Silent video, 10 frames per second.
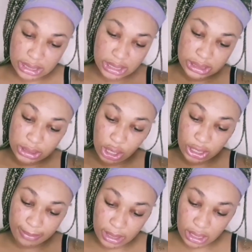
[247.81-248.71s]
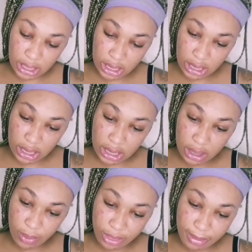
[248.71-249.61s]
this document
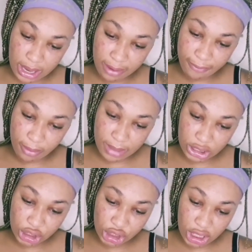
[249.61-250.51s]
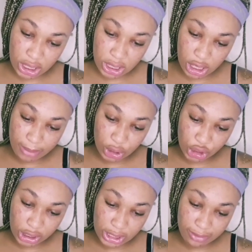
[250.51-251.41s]
here with my information
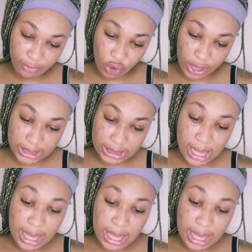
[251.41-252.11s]
commercial invoice